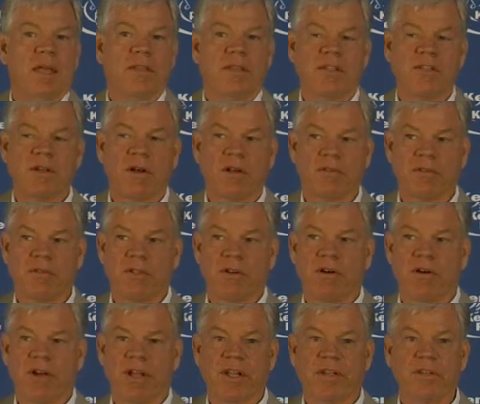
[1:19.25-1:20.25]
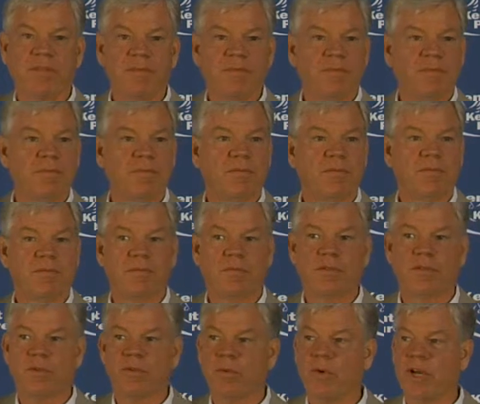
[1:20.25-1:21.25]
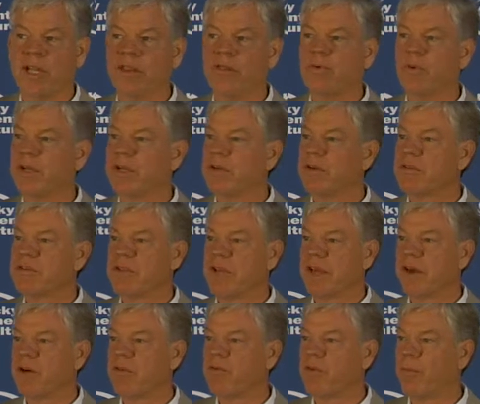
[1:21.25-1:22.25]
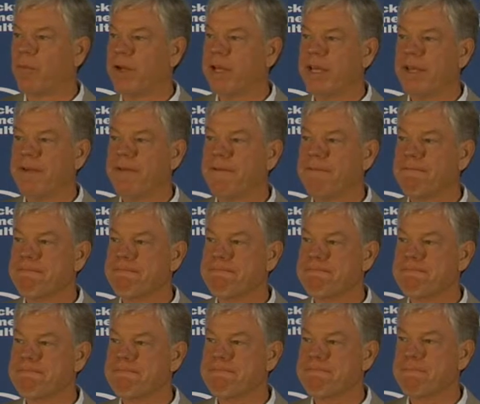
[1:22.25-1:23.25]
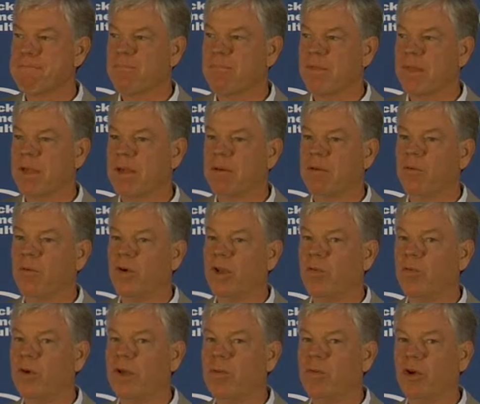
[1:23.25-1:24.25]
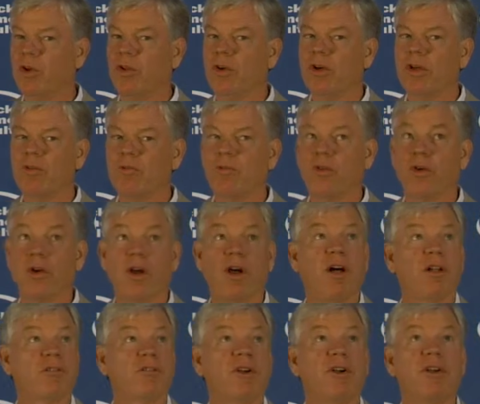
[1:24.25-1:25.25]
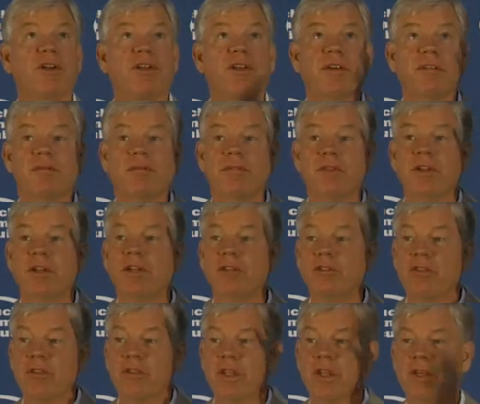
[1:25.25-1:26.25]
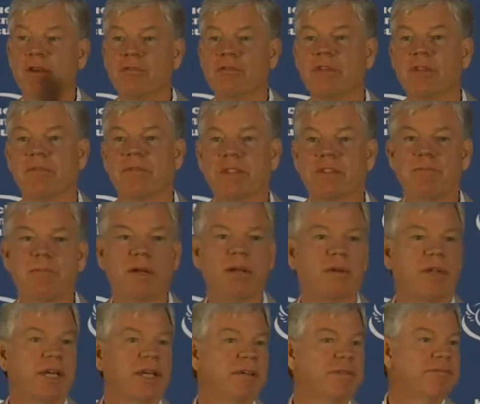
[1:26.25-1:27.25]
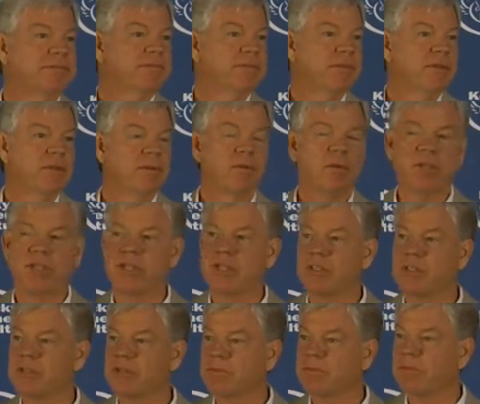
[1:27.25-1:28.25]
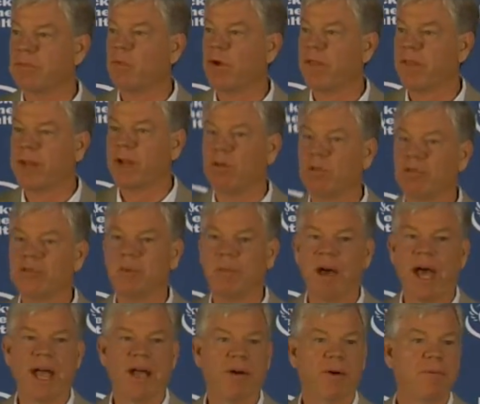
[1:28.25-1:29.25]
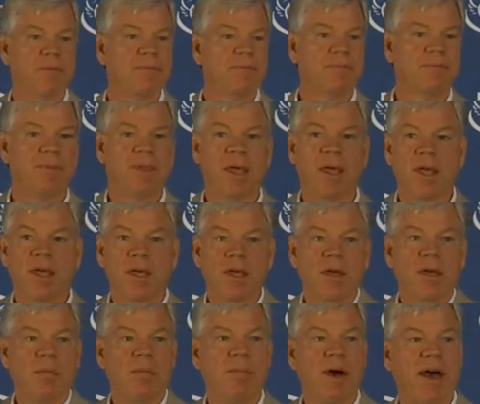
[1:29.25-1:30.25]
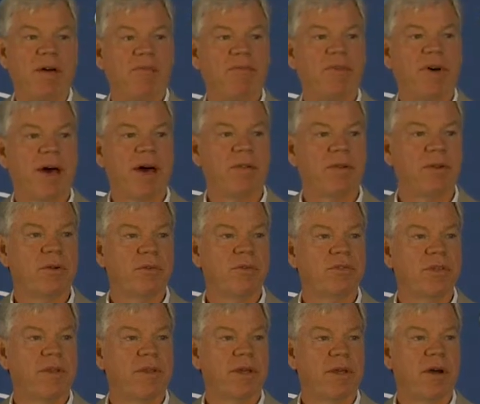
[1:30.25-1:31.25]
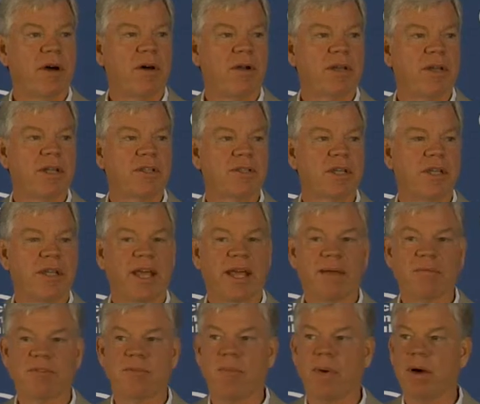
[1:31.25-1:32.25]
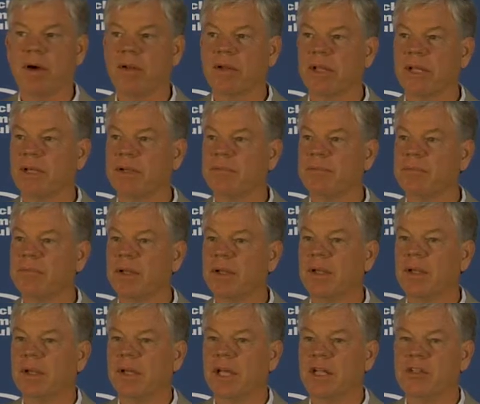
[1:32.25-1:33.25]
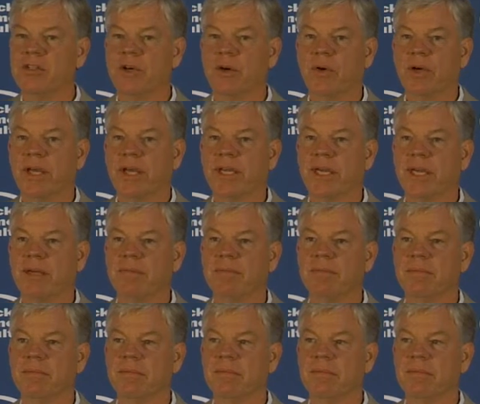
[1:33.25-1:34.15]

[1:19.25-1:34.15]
This all started 23 years ago for me when we were looking for an alternative to the use of this building, which is one that holds tobacco. My father, who's in the audience, and Dave Spalding and Joe Hickey,